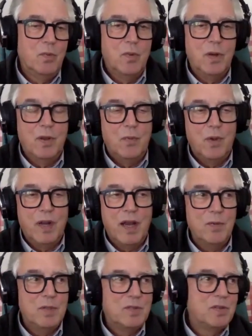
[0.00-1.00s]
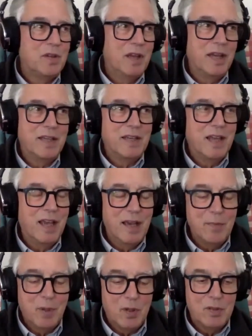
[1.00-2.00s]
When when I was at
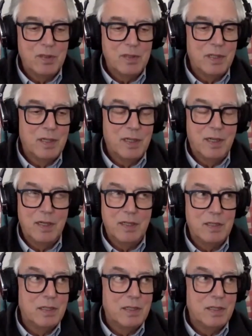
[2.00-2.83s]
Campbell, uh,